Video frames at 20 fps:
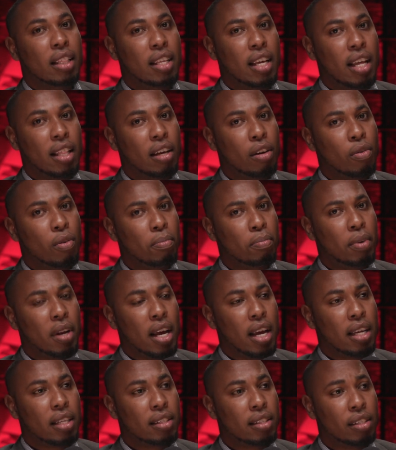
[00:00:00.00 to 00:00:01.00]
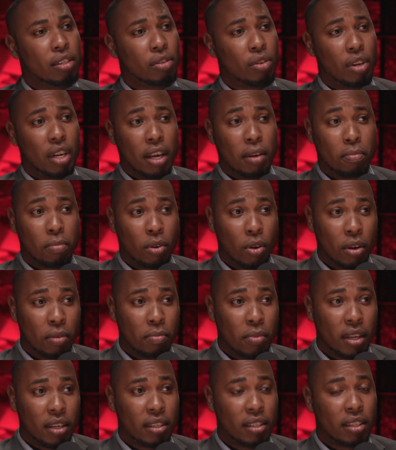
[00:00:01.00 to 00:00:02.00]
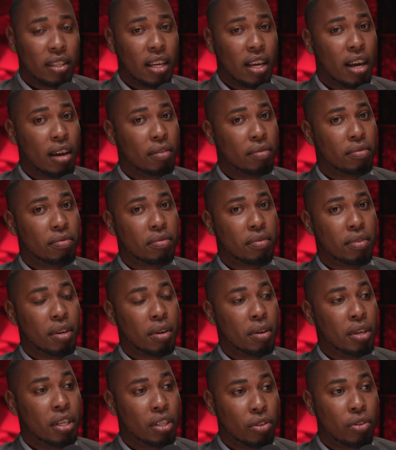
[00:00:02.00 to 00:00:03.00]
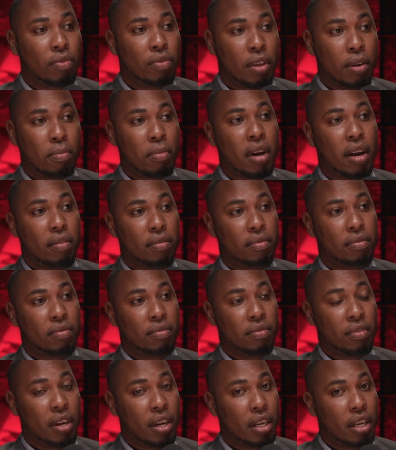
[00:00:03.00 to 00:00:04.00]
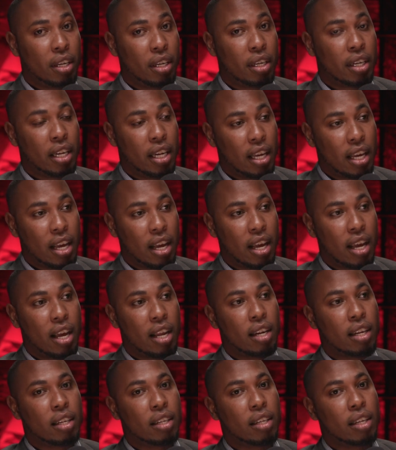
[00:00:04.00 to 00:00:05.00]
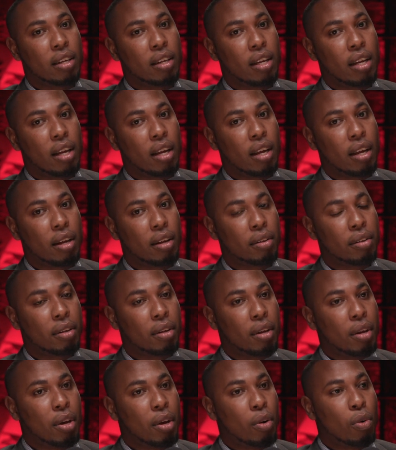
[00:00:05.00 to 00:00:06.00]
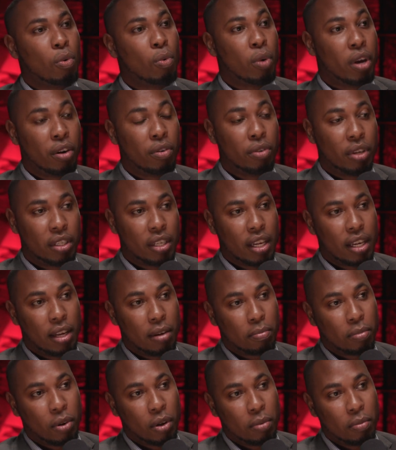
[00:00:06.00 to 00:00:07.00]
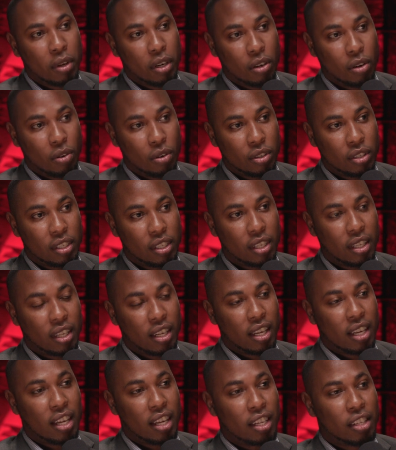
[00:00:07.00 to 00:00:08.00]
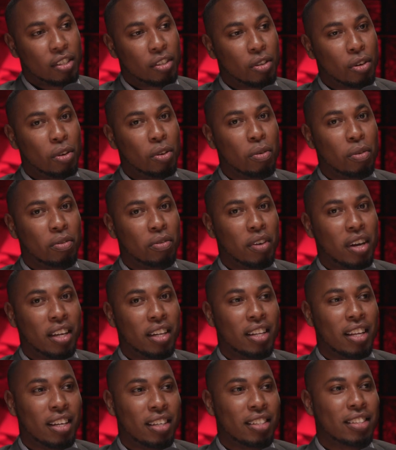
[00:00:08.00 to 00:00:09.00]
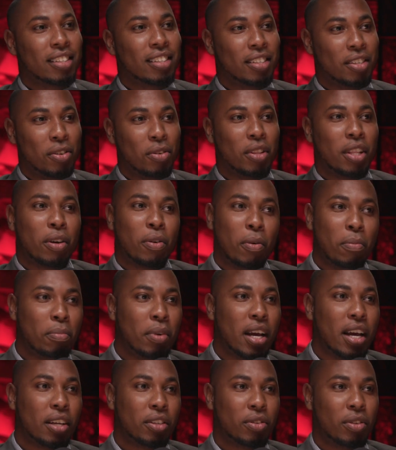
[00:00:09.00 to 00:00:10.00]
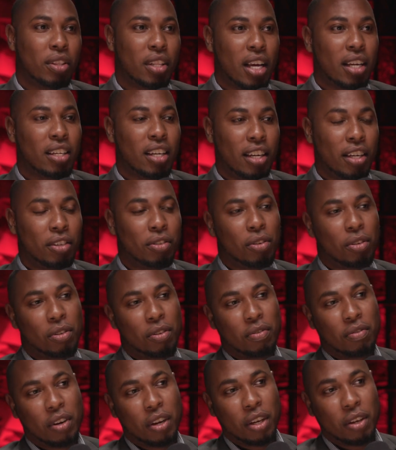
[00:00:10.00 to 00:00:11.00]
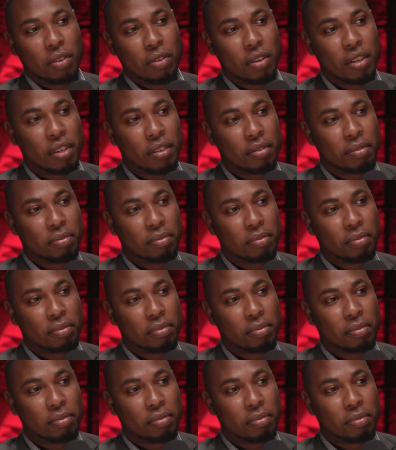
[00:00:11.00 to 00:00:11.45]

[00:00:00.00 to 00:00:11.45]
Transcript: The other compliance is on employment. They have each of them have very clear and uh, well-written employment laws. So you'll find that you know the compliance on that end is also very good.